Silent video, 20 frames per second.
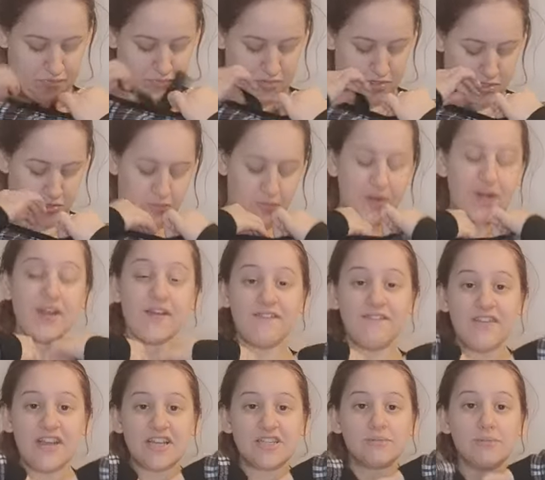Like, when I
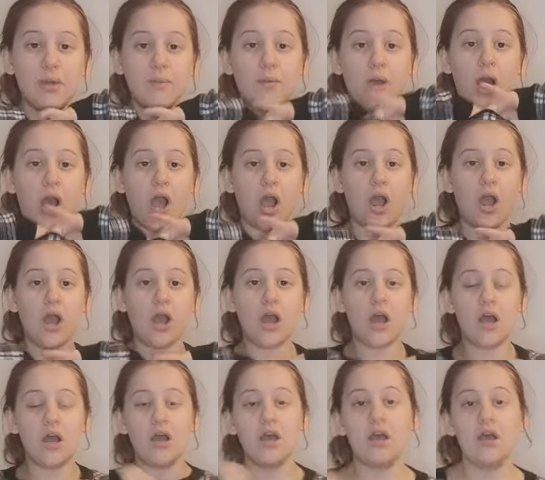fix my bra,
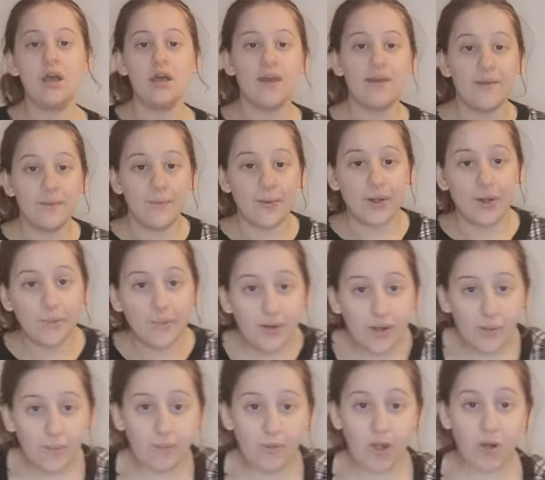when I
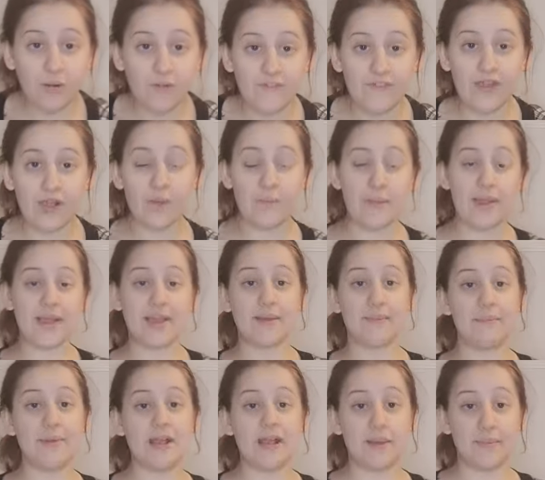wear a bra with it, it'll make
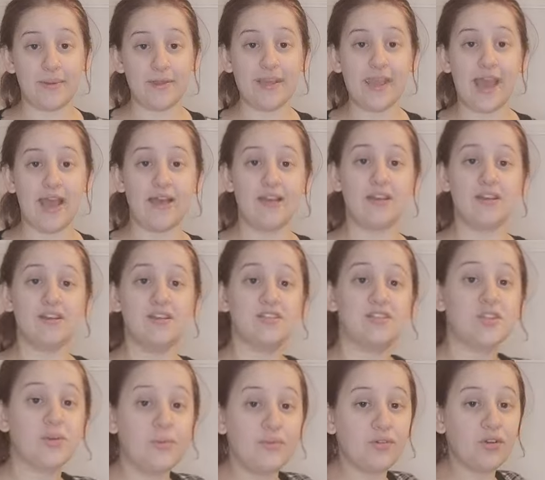it bigger. But yeah,
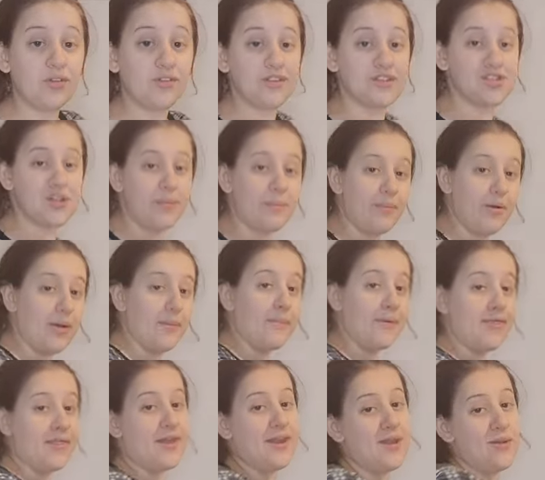so we've got the jumper,
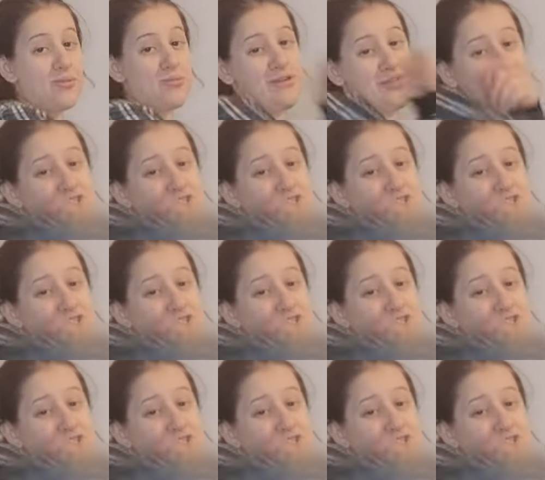but then if we